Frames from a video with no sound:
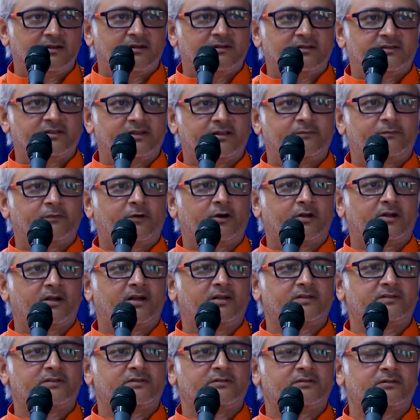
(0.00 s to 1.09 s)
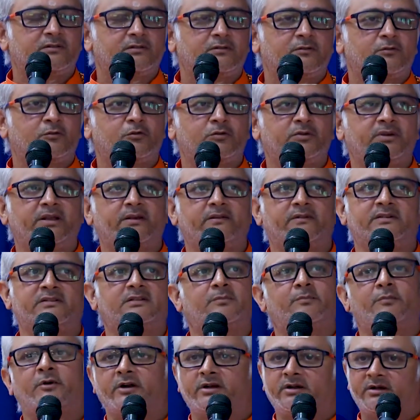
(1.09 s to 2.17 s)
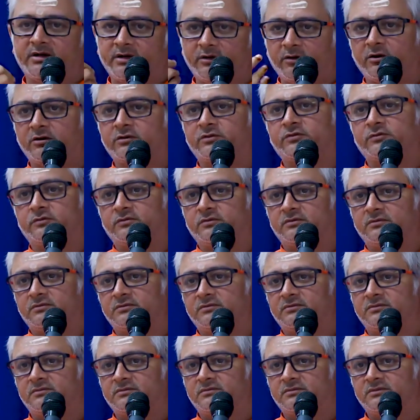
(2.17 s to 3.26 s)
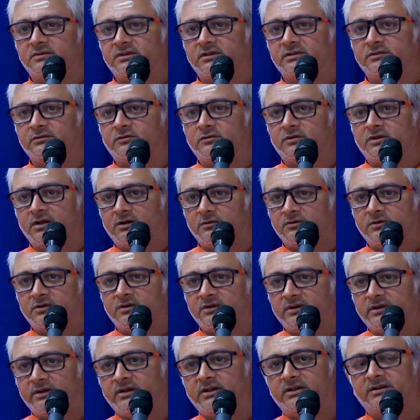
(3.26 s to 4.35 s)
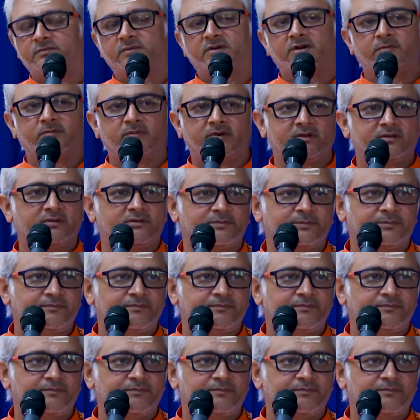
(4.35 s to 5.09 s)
See, for us, Gurudev is the pointed also. There is no doubt. He is Brahman.